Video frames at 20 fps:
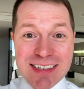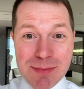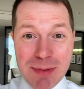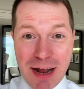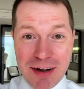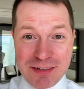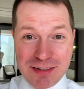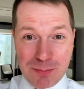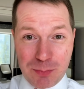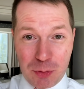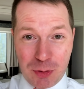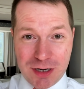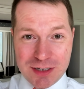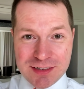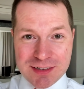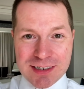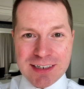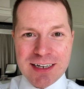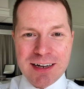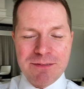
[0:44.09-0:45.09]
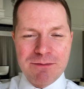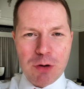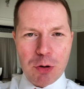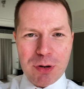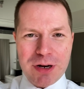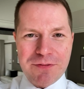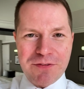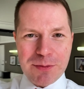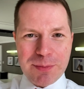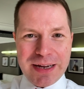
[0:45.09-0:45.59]
amount of support
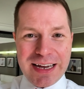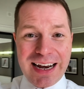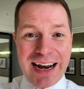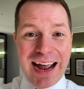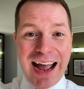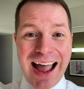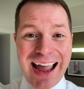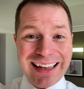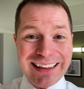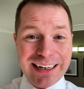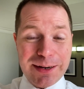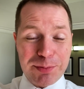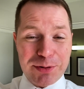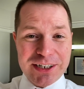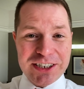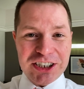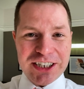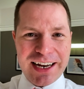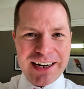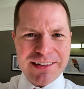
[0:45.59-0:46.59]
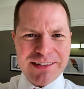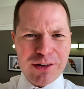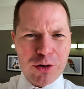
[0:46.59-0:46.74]
voting for me, and I highly appreciate it.